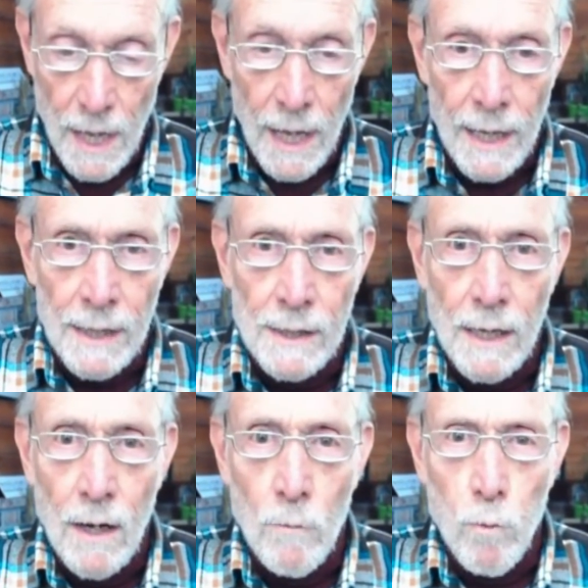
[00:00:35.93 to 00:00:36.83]
And
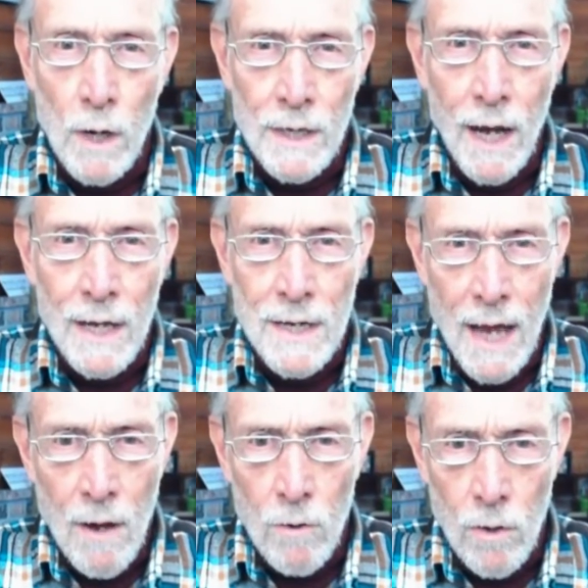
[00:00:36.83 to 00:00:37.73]
what I
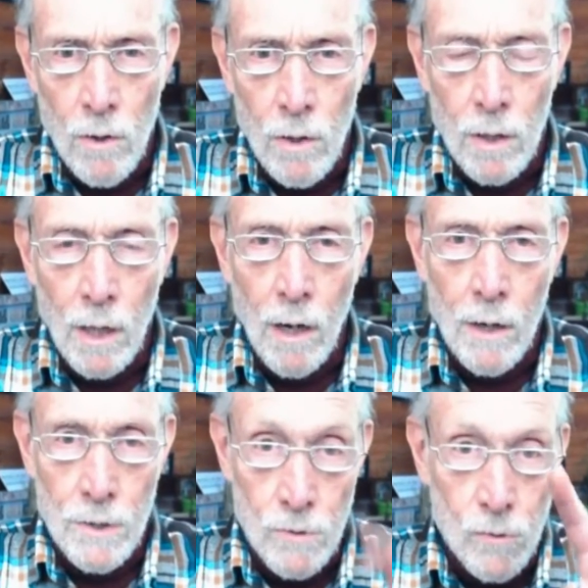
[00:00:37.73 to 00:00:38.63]
now call
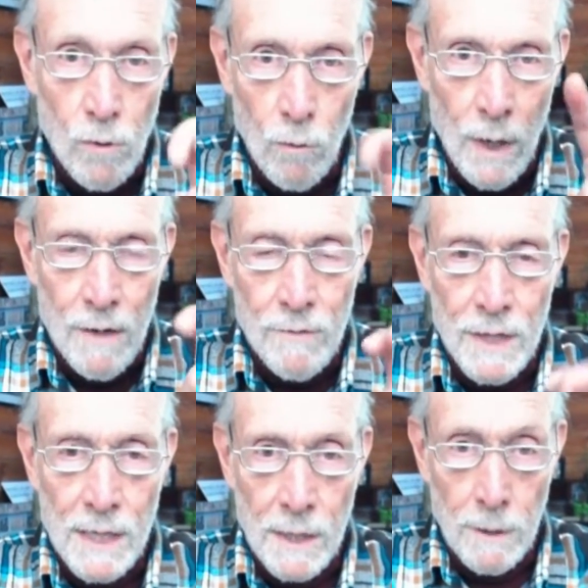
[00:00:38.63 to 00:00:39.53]
our usual way of
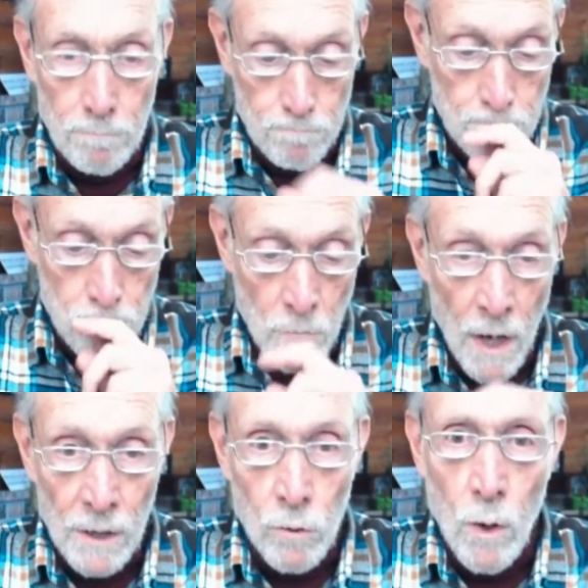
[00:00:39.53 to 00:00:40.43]
thinking,
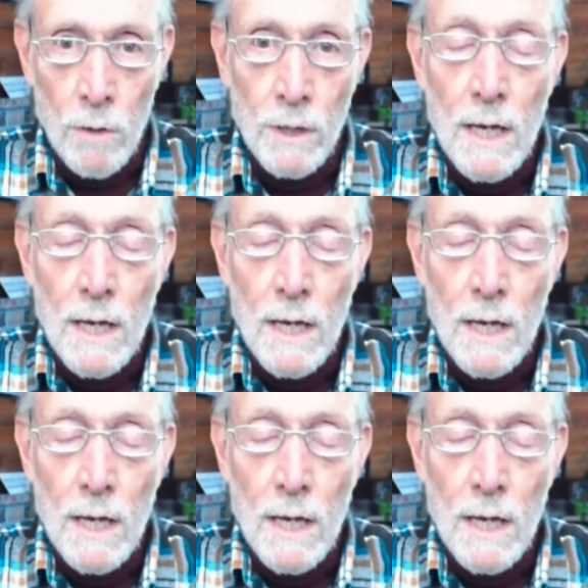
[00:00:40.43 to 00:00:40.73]
unquote,